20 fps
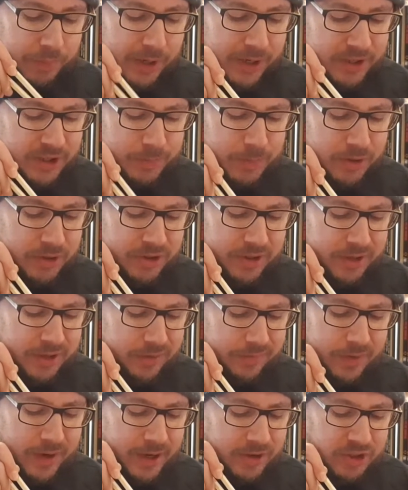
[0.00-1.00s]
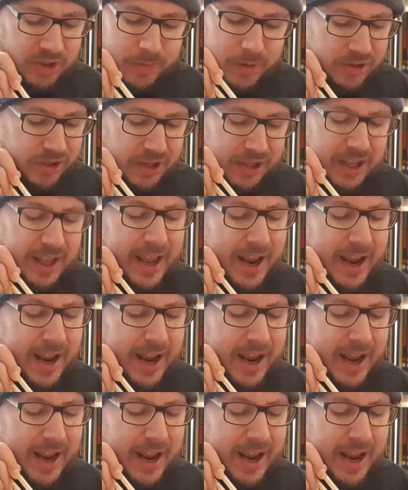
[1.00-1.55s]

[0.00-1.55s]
But it's mostly the veg, it's mostly the